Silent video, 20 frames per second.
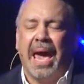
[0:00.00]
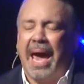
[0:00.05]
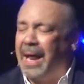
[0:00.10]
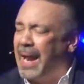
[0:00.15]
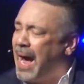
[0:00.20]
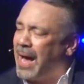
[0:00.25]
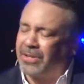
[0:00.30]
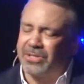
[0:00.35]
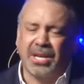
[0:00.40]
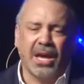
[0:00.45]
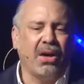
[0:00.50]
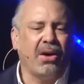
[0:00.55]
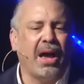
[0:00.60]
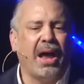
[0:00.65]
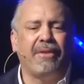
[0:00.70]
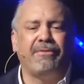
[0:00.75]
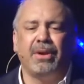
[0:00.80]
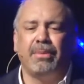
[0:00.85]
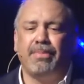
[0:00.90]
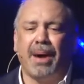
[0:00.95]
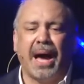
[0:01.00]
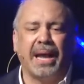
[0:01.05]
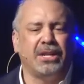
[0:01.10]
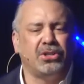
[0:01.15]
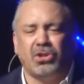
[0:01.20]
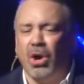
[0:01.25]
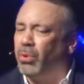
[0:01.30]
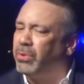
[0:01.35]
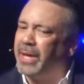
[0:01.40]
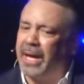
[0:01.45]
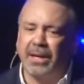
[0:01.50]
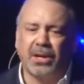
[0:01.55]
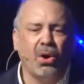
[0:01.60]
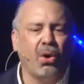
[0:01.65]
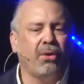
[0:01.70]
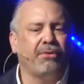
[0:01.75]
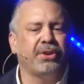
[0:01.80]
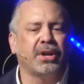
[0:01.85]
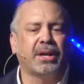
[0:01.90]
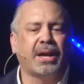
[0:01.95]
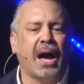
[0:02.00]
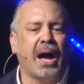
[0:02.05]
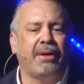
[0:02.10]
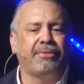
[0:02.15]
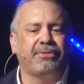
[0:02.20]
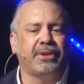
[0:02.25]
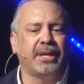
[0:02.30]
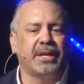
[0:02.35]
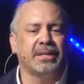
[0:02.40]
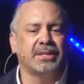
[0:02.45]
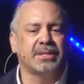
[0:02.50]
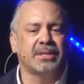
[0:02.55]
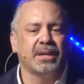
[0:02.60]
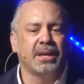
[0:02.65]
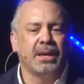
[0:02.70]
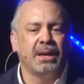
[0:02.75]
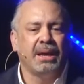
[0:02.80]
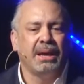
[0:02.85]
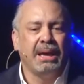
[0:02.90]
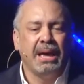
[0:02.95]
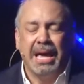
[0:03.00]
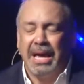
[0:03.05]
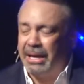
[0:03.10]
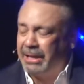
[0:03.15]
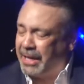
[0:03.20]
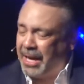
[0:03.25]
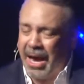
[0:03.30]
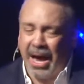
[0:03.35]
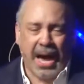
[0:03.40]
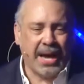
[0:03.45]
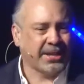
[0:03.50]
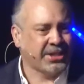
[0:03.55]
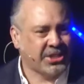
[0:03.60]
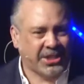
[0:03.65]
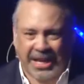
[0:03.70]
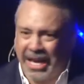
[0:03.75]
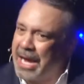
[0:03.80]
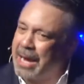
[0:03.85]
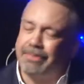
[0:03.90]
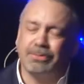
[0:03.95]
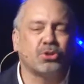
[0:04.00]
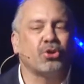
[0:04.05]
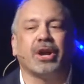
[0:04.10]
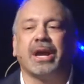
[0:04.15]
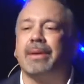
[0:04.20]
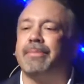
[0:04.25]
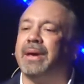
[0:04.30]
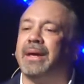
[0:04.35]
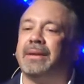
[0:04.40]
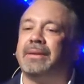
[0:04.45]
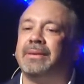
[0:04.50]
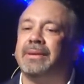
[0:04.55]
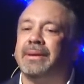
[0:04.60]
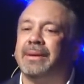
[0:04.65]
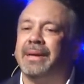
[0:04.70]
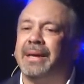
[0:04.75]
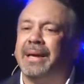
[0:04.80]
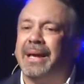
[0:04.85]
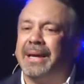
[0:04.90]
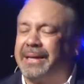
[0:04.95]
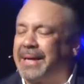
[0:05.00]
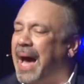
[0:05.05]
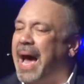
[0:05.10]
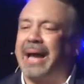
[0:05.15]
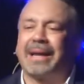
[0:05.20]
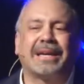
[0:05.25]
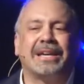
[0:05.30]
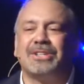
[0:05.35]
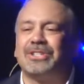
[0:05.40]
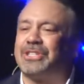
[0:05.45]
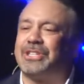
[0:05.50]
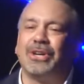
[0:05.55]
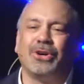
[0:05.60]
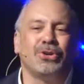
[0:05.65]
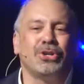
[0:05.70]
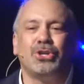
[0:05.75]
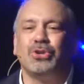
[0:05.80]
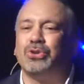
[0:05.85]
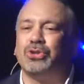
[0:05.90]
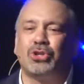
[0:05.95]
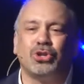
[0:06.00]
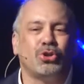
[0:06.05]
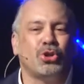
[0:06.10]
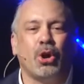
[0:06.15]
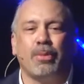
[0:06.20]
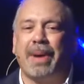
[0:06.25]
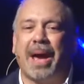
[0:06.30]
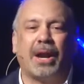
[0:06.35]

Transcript: And I'll tell everybody, don't let go of your confidence. God, keep dreaming. God can still use you no